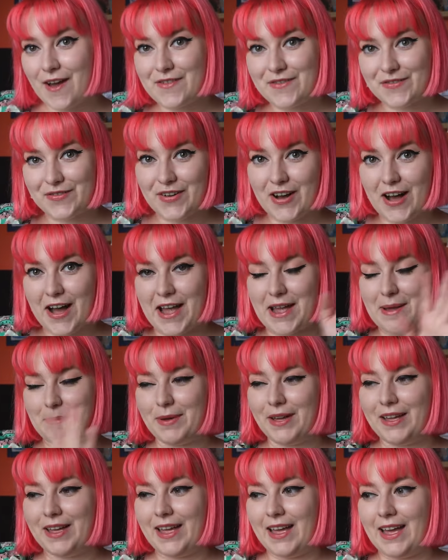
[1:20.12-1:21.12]
vibe,
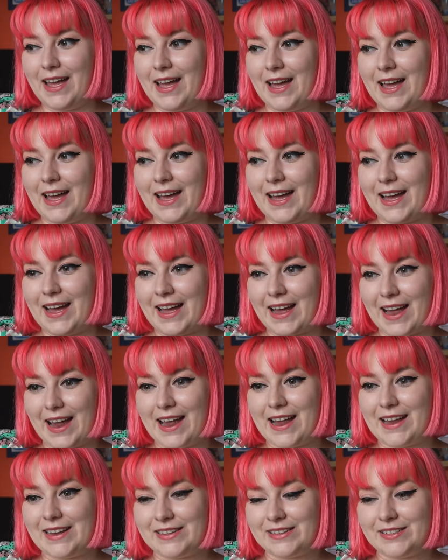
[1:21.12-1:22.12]

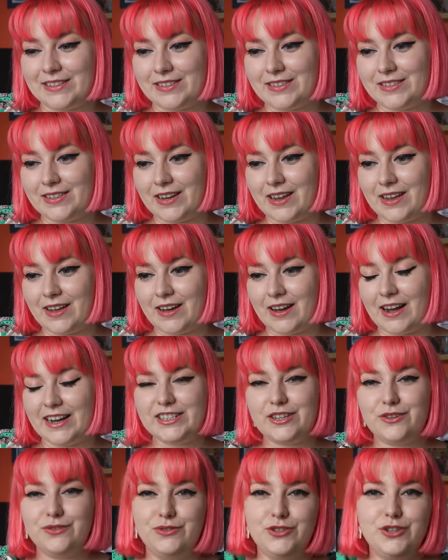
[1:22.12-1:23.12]
and I
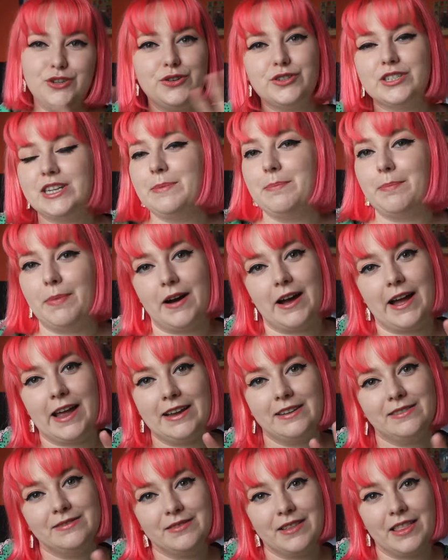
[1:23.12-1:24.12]
don't usually
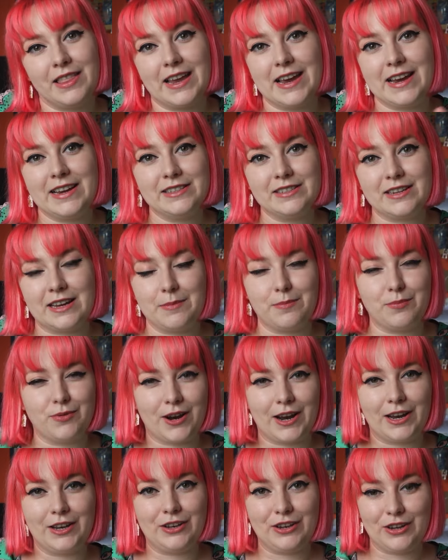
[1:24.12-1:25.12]
buy things like
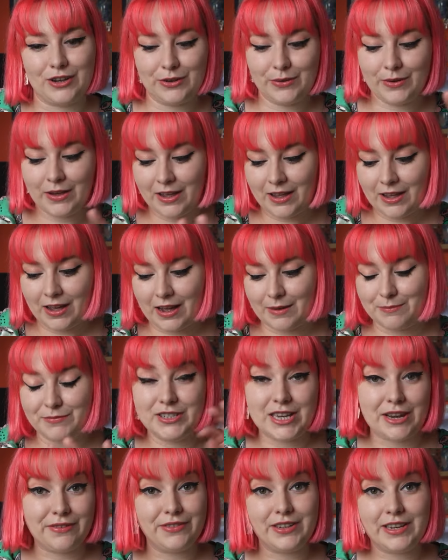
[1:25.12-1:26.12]
brand new. I'm
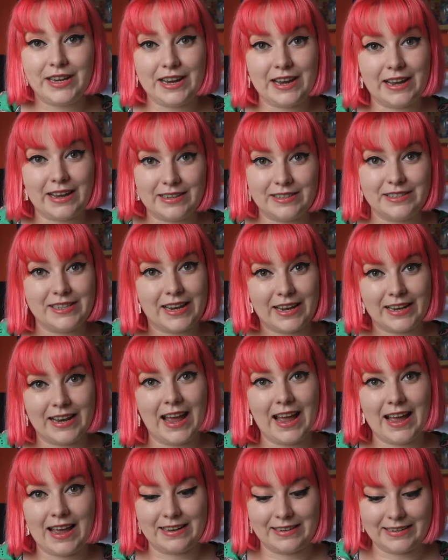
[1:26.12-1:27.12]
definitely a
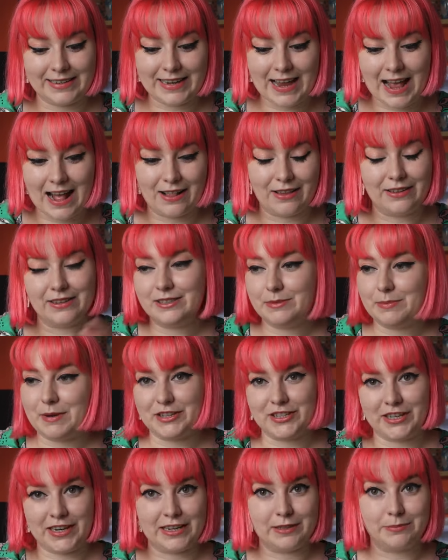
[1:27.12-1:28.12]
second-hand gal,
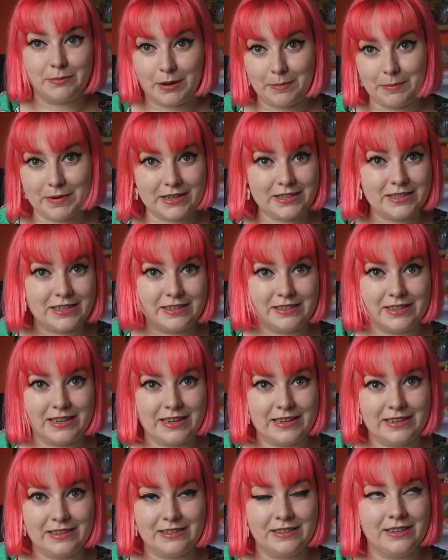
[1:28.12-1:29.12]
especially as my business
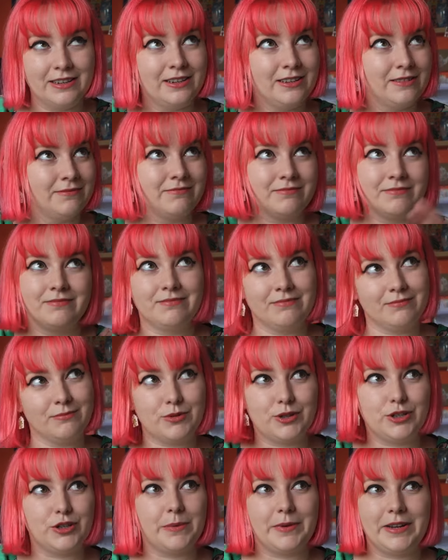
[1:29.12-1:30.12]
is
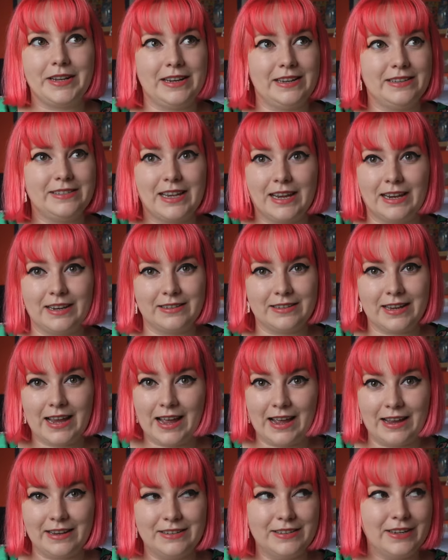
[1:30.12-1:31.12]
predominantly
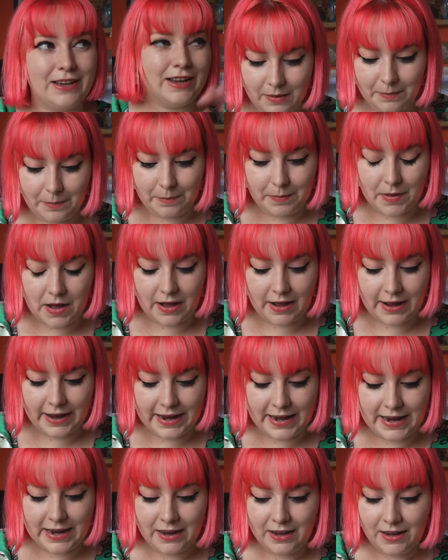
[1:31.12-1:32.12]
second-hand. But
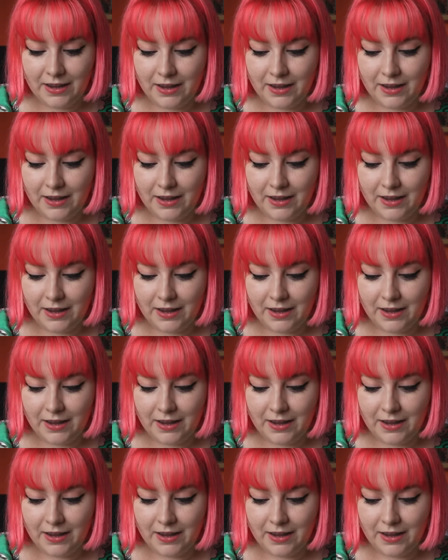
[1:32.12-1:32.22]
I